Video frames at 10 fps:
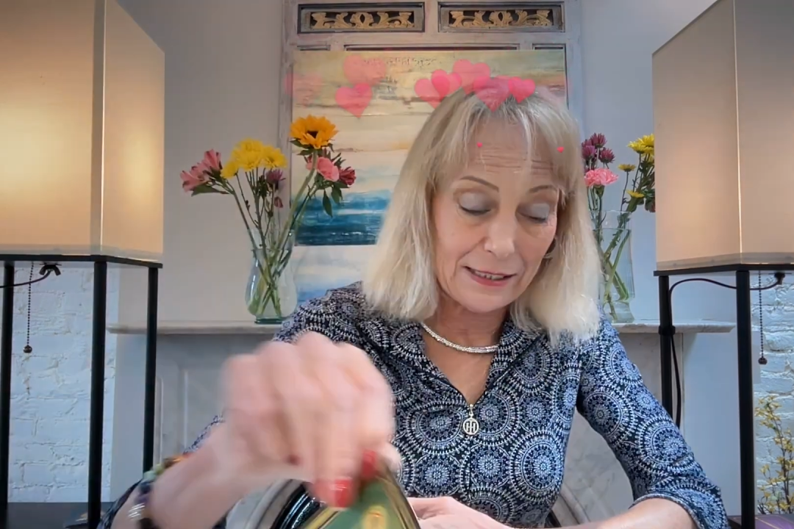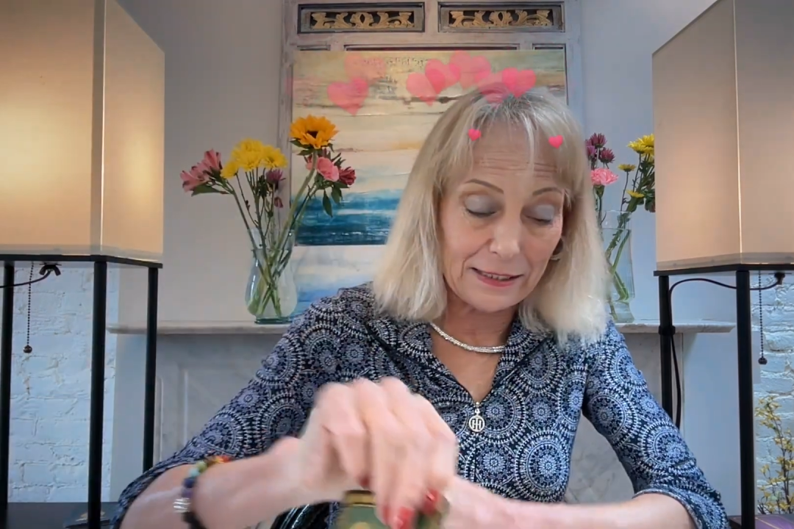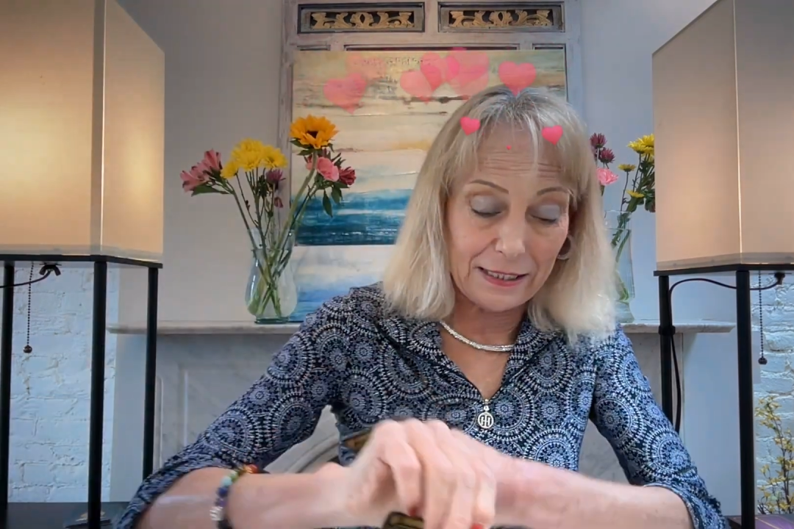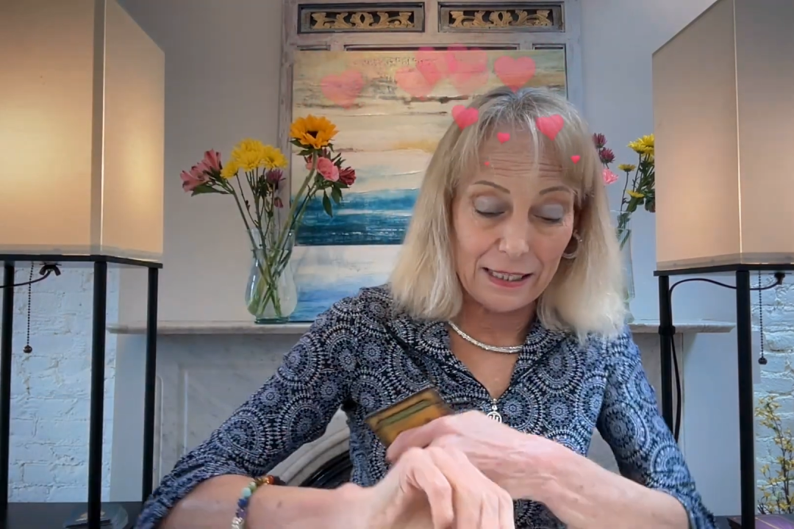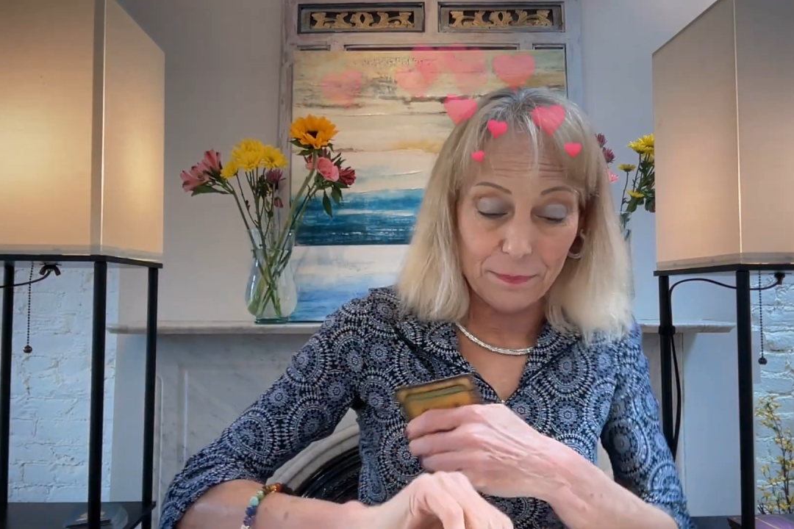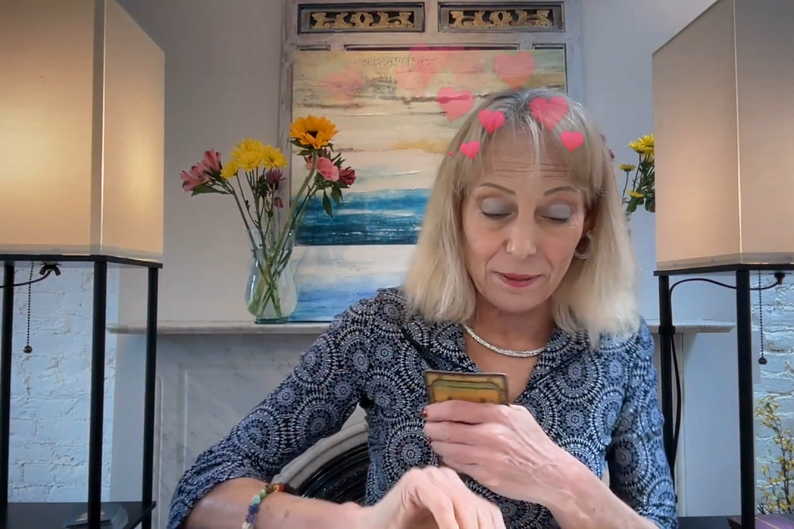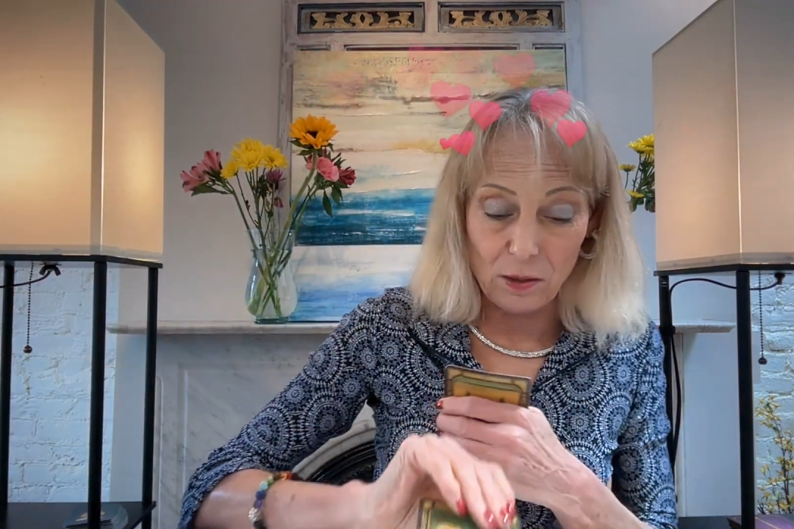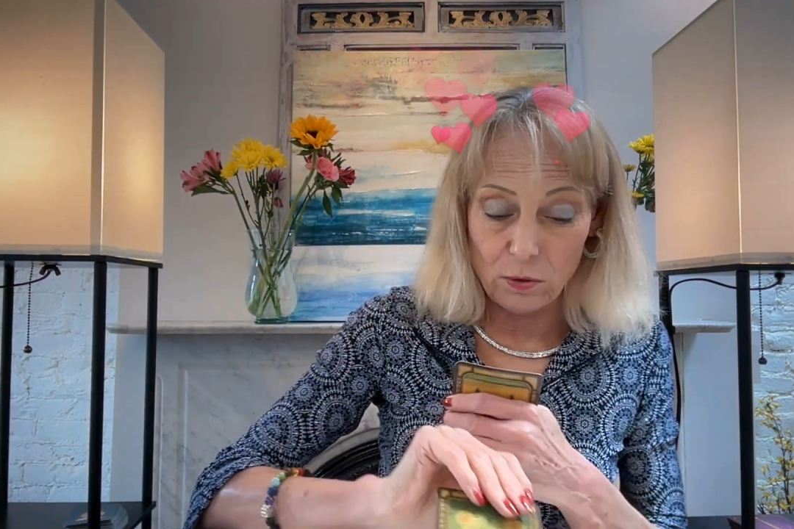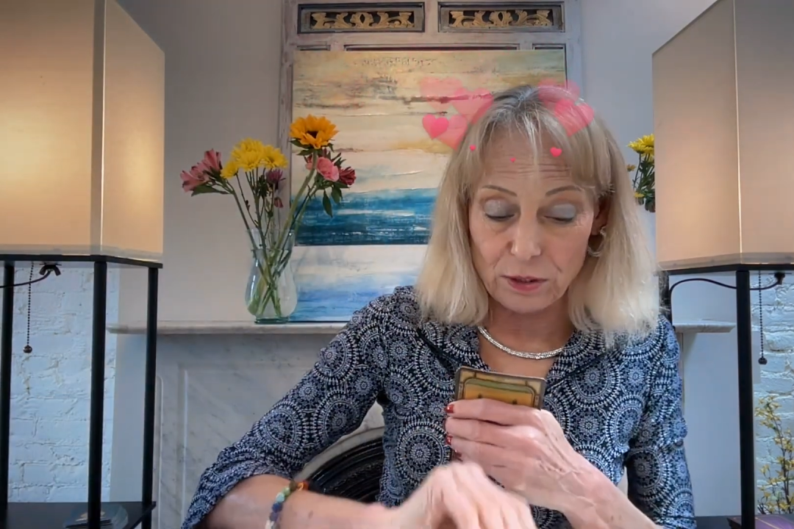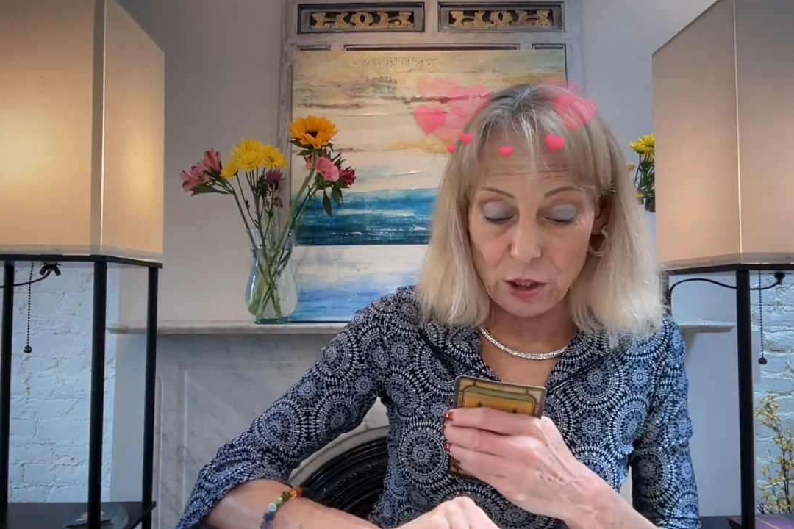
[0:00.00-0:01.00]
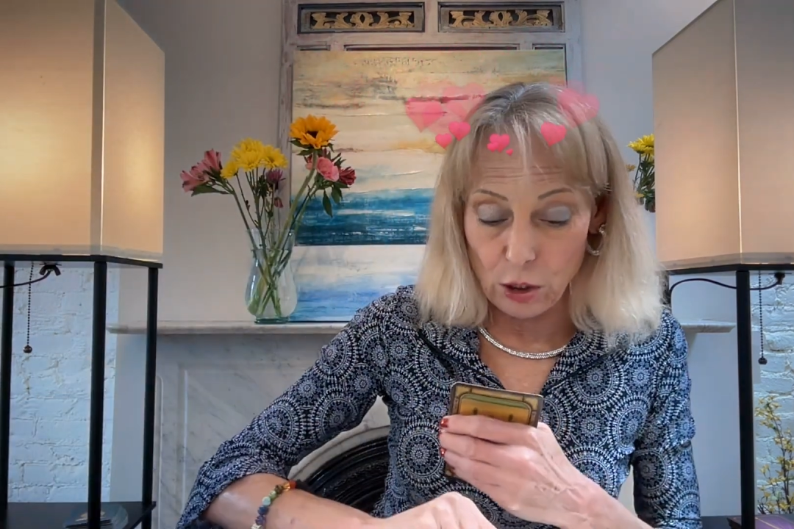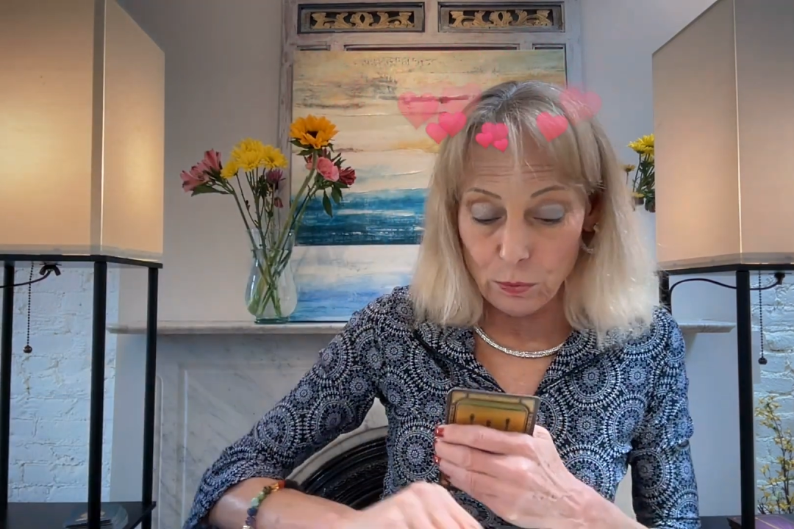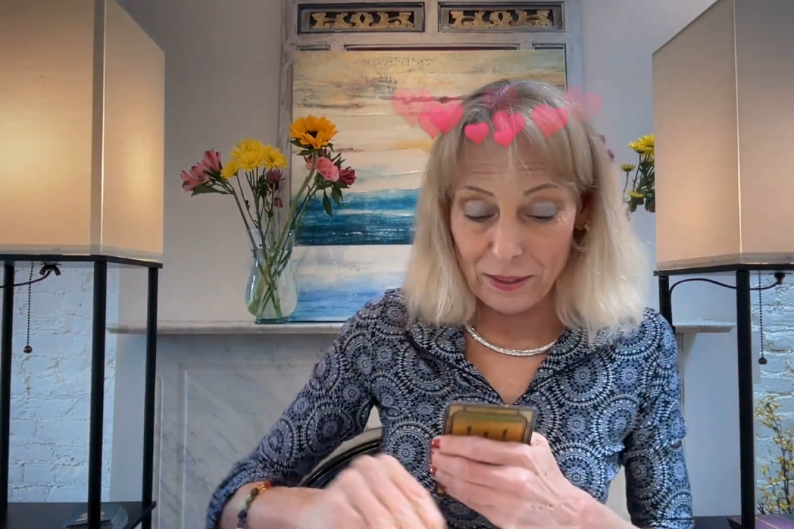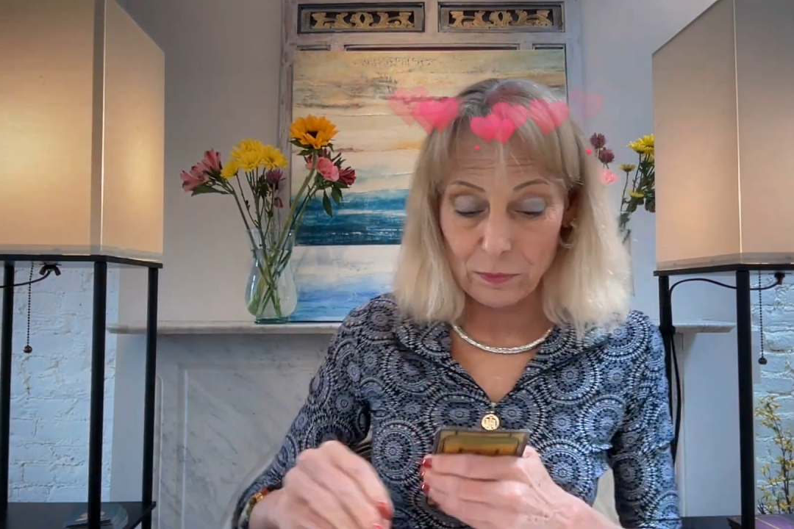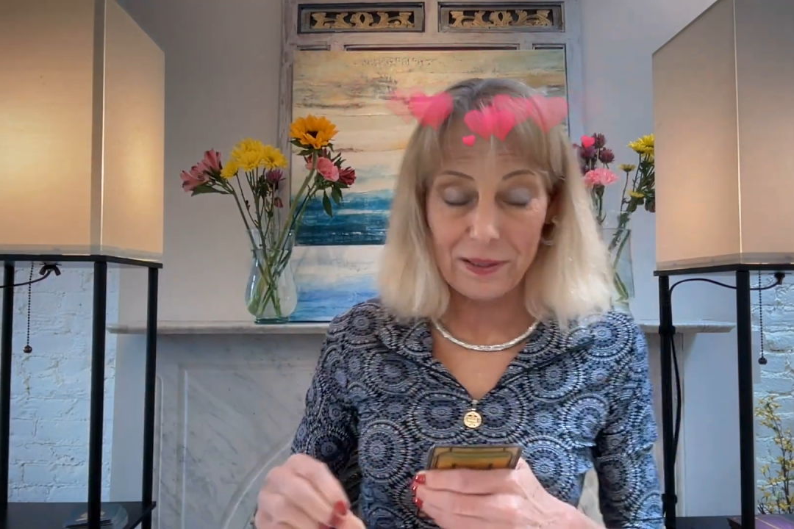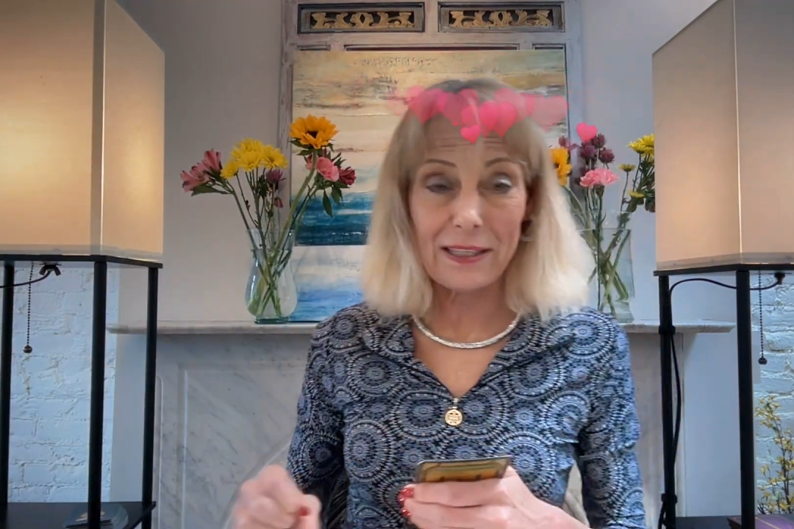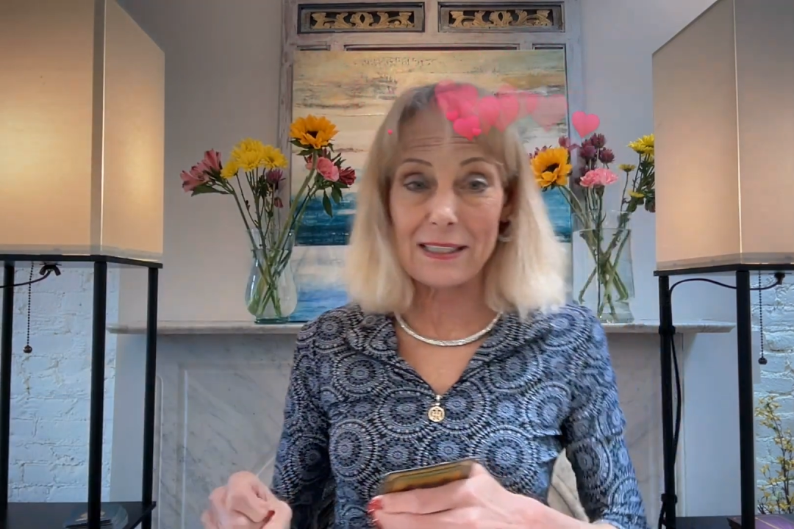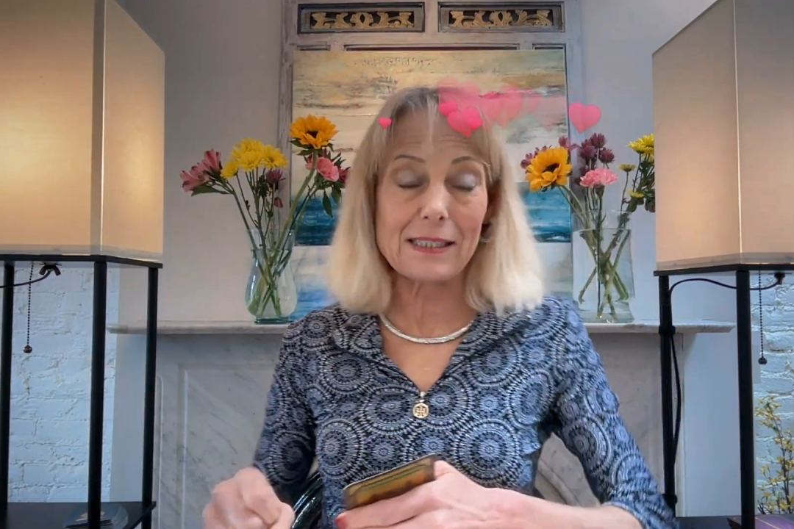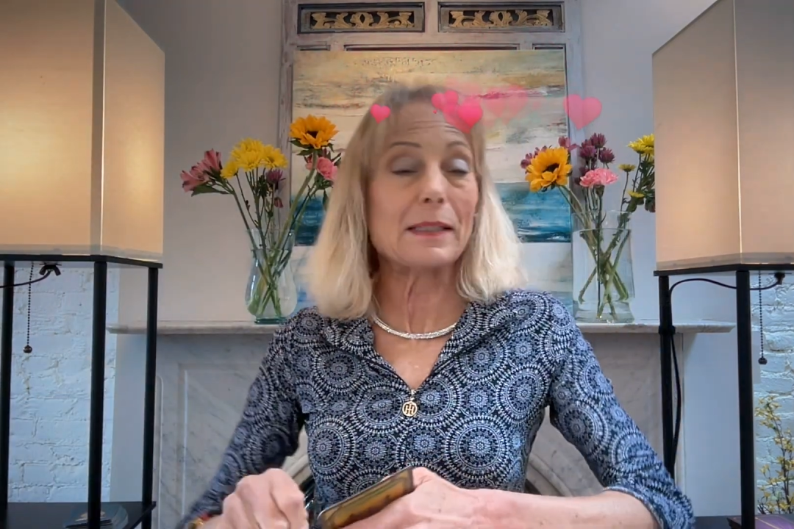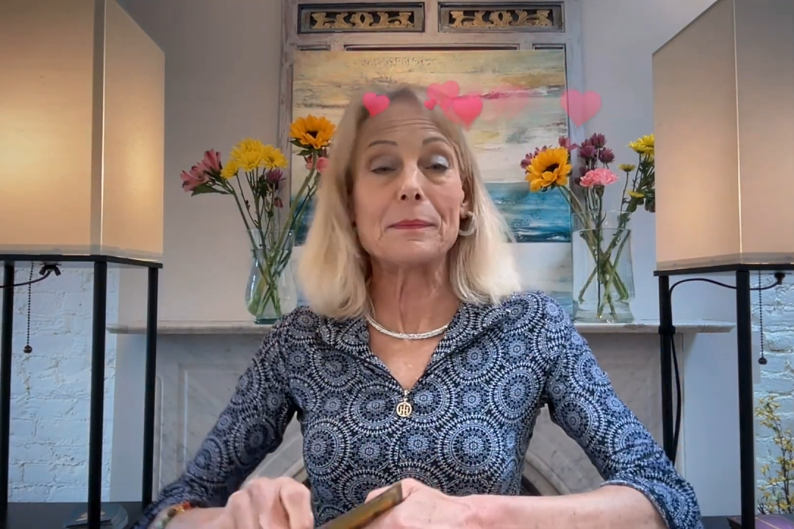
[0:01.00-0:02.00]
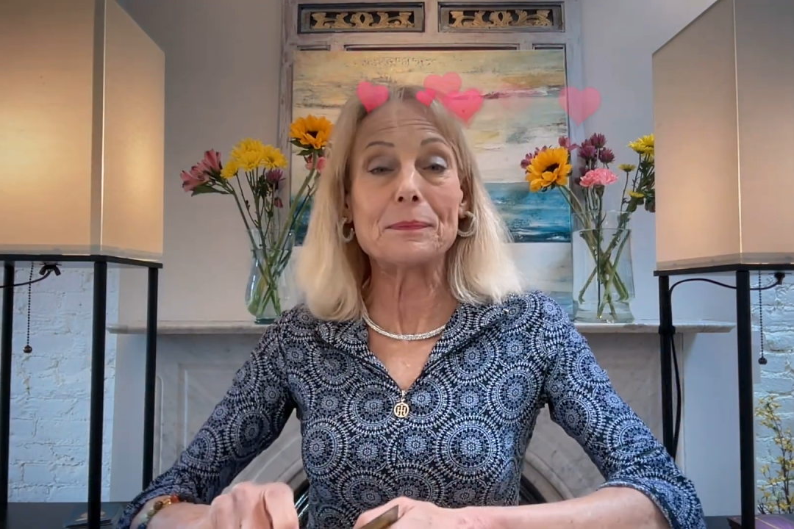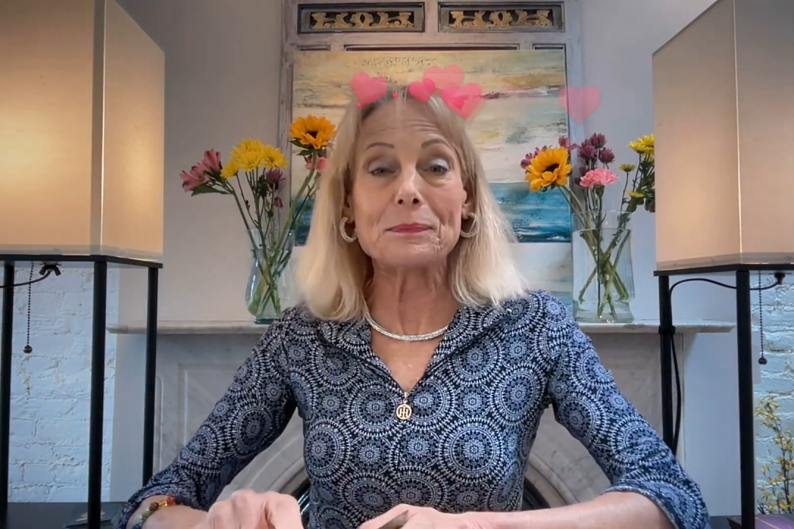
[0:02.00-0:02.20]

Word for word: and keeping on going with this.